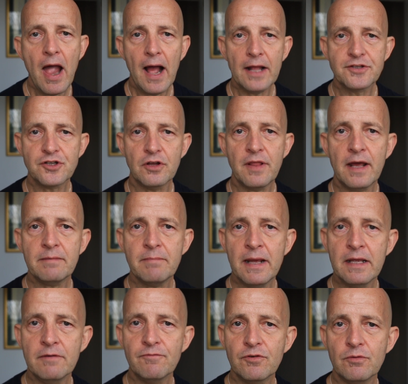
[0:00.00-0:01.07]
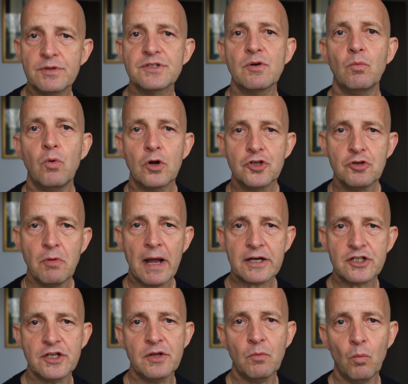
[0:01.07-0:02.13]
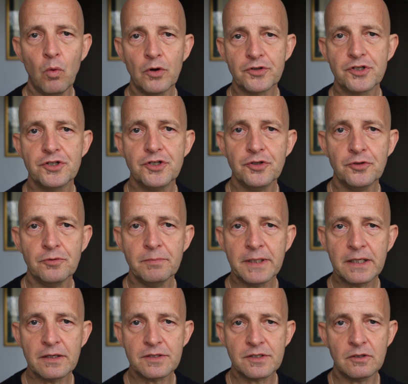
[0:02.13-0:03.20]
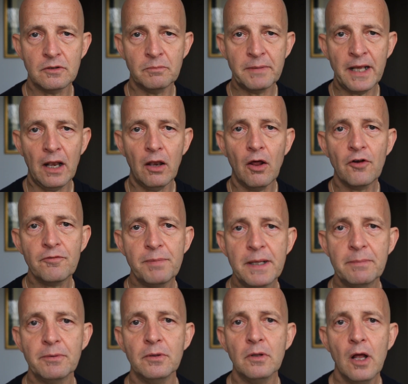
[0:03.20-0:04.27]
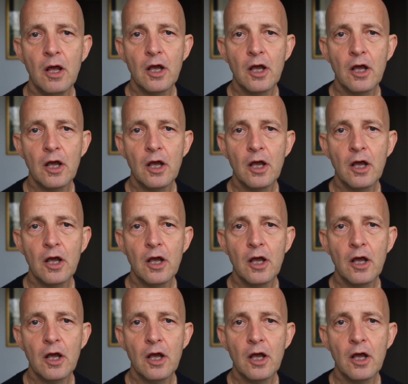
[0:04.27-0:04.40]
And so that may influence what you actually want to do, because there'll be a lot of people